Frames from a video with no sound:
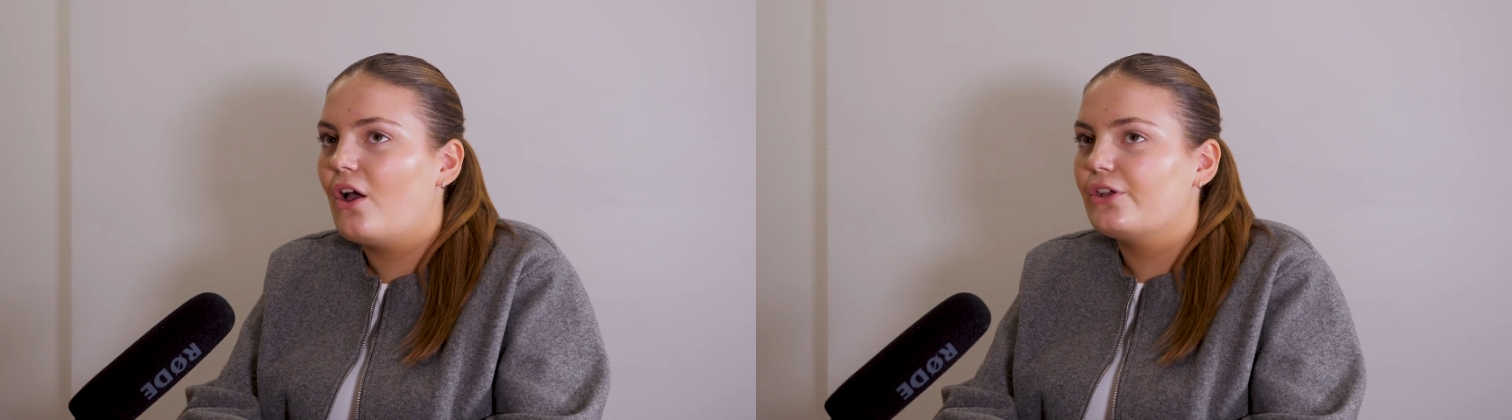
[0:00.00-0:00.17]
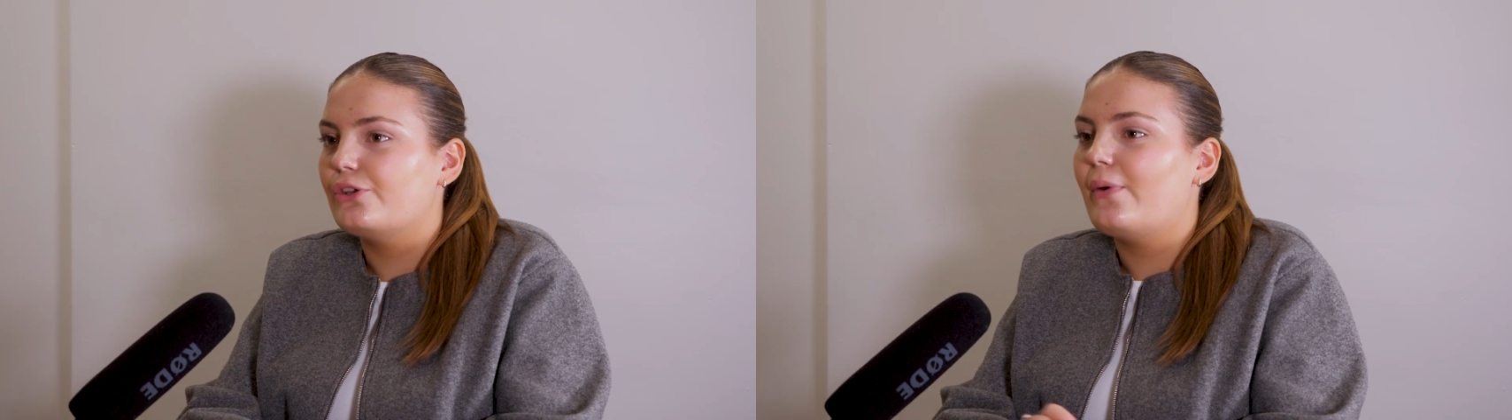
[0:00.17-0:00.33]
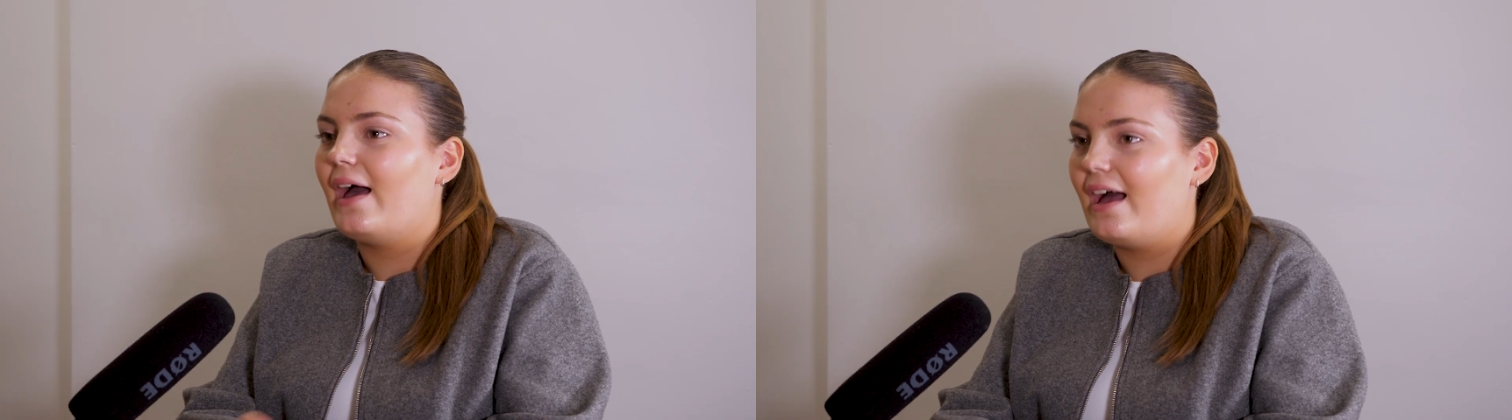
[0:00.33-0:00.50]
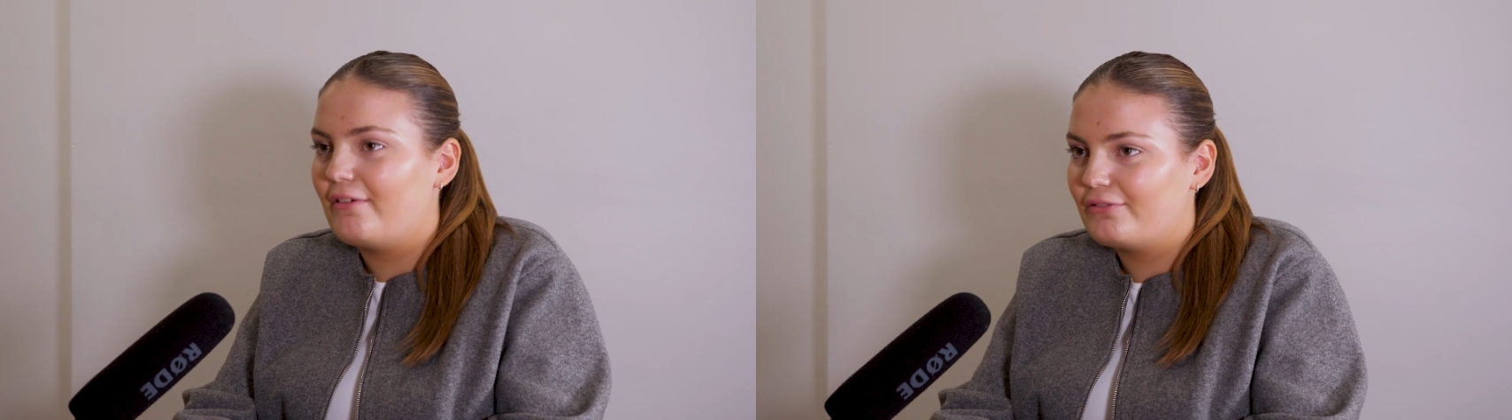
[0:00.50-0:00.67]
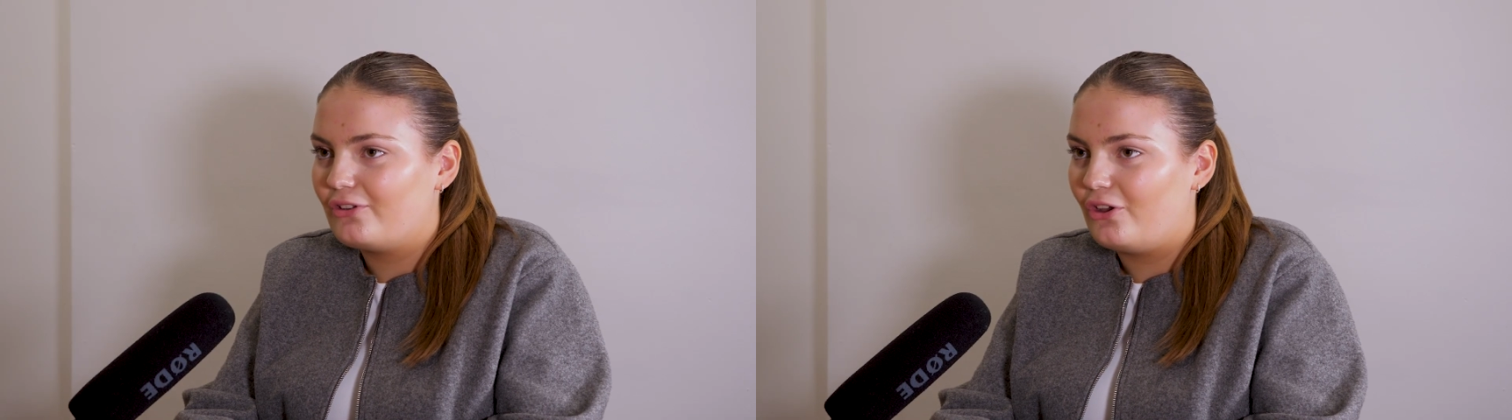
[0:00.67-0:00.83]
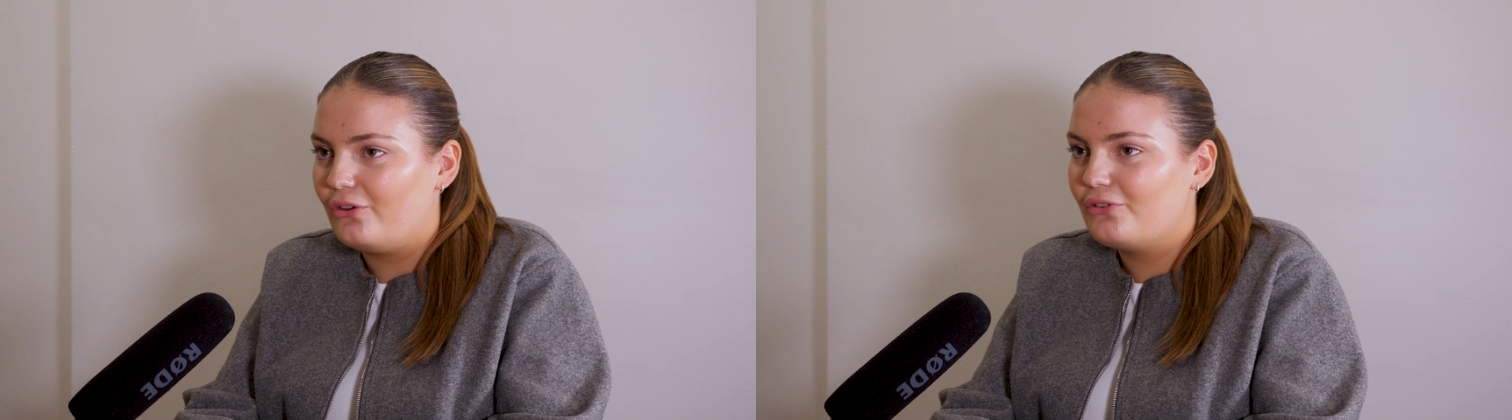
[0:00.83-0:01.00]
you have
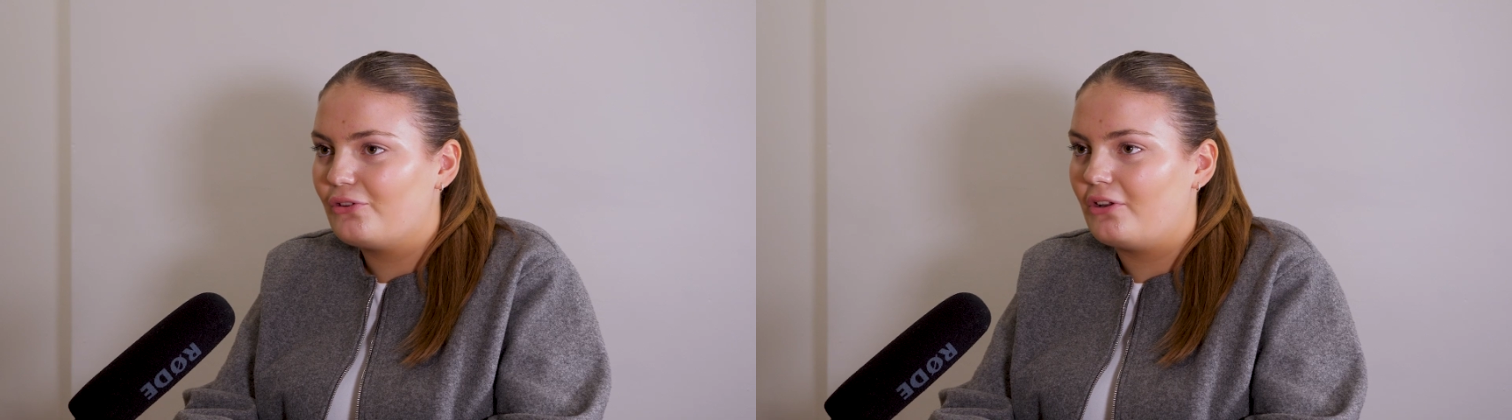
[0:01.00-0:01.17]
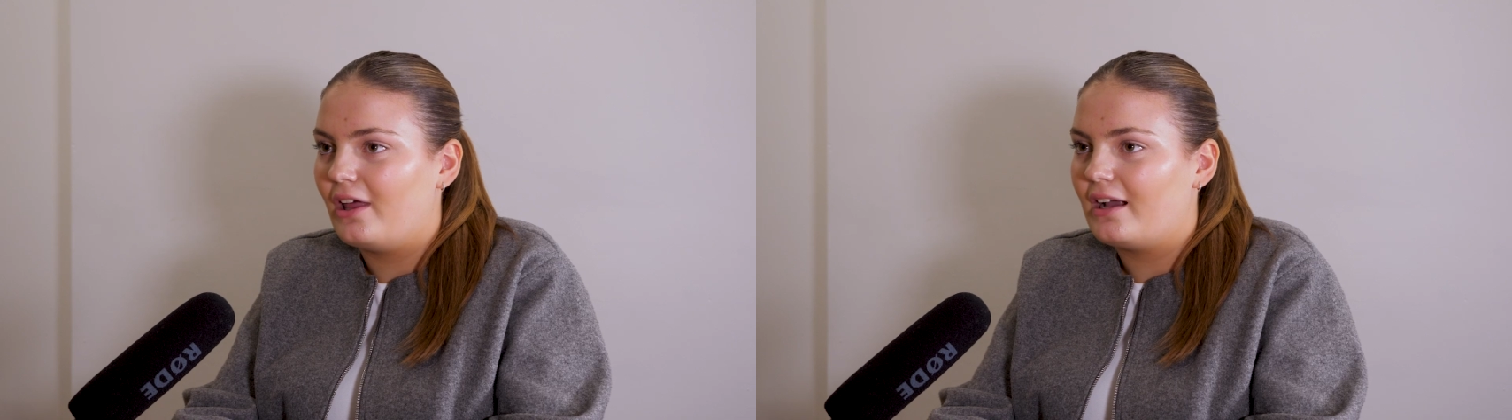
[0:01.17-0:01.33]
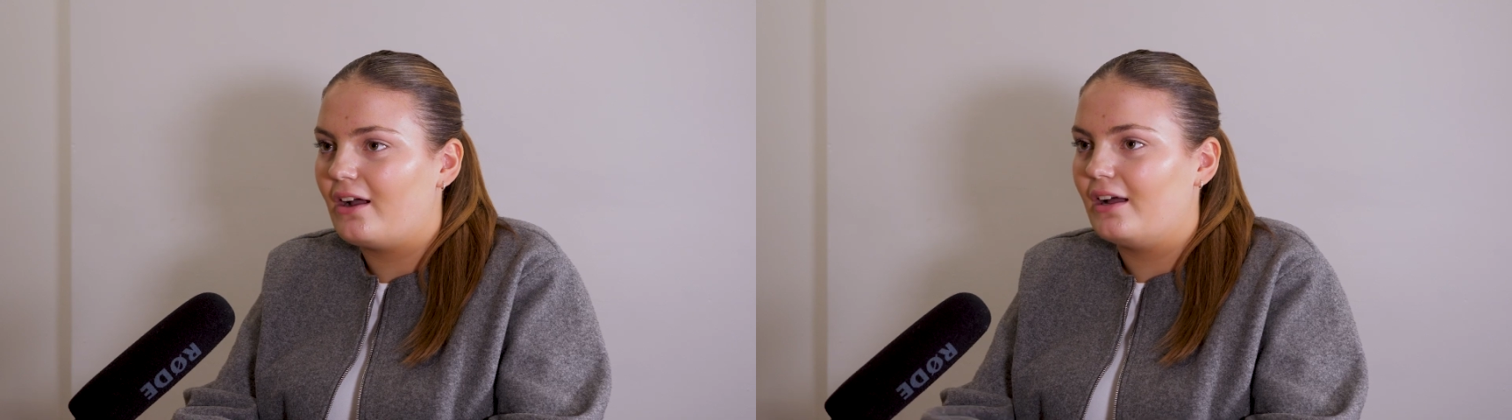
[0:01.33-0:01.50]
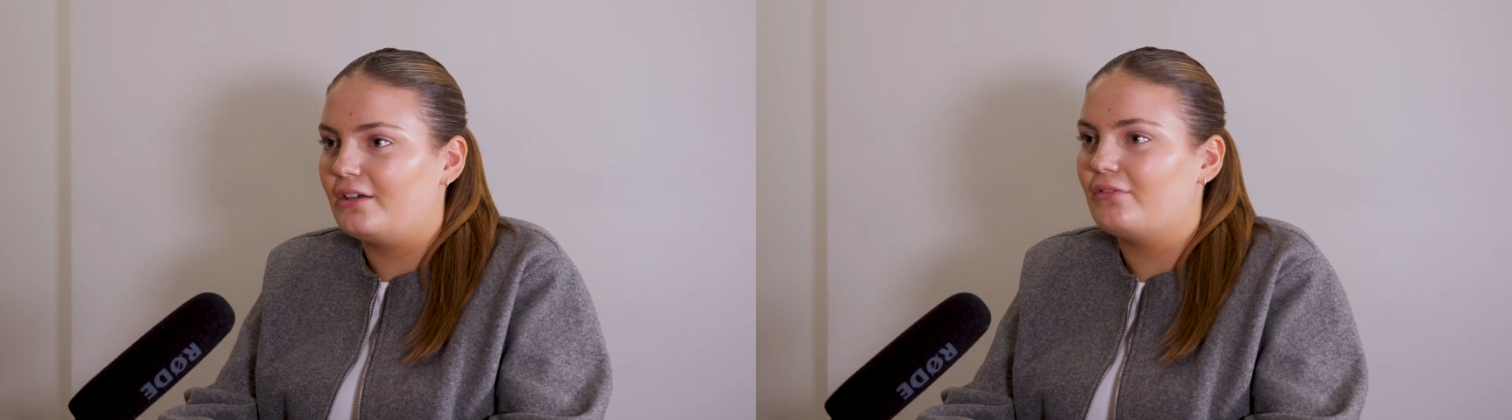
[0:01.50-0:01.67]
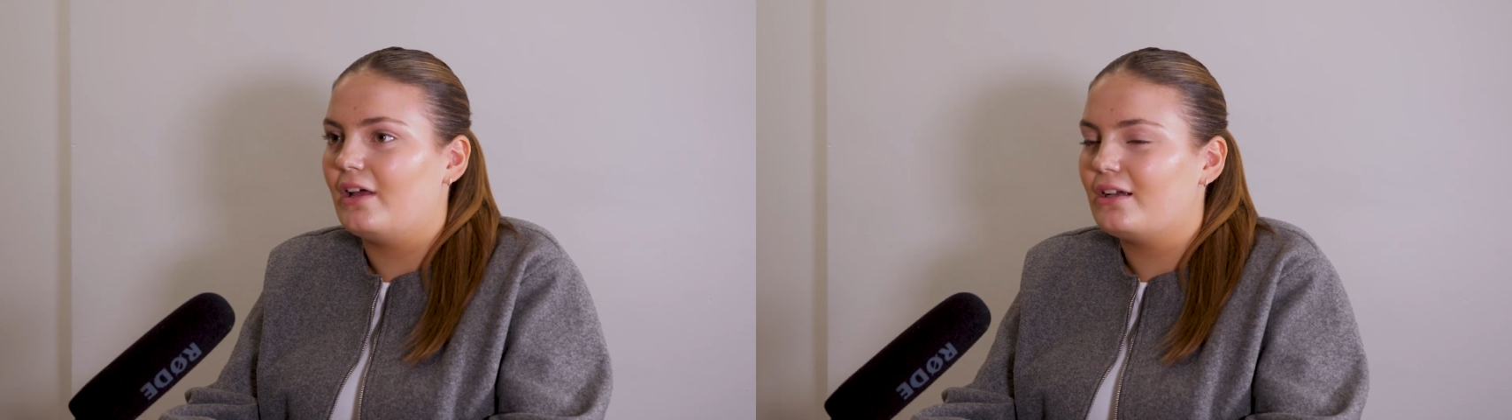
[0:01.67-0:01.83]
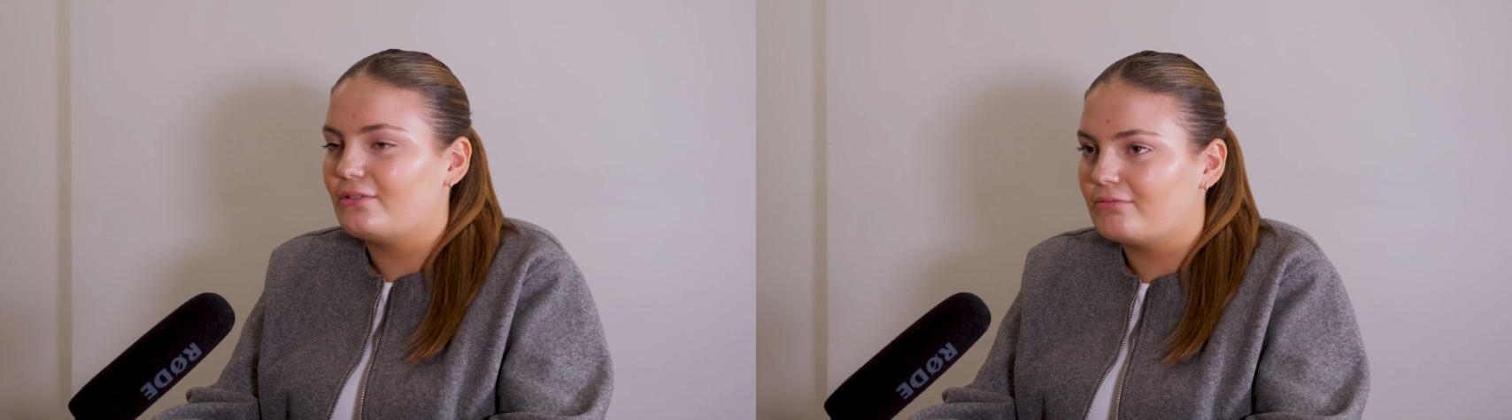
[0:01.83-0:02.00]
to like kind of
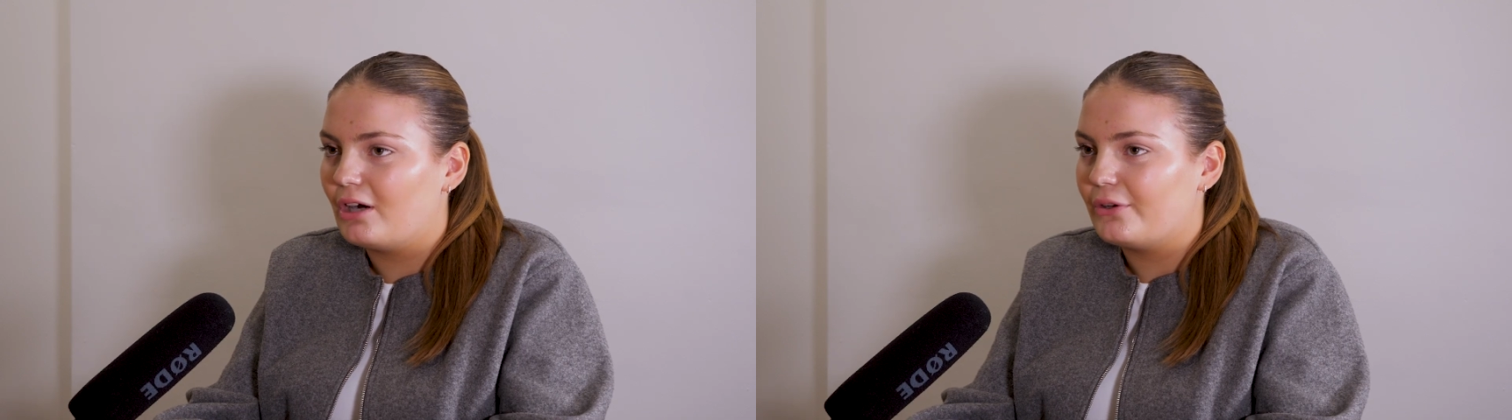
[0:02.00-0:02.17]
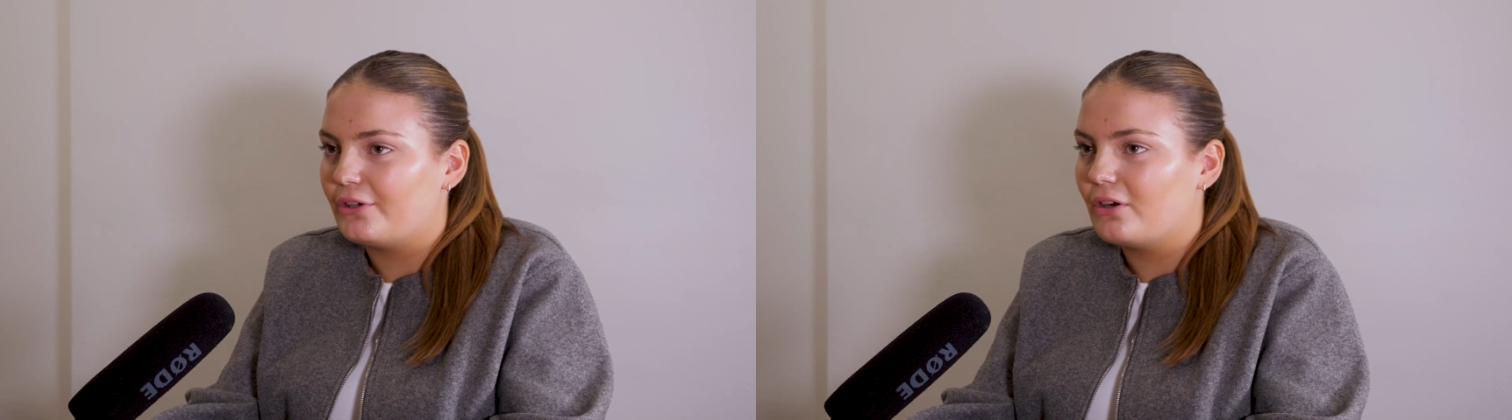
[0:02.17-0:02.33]
like grow your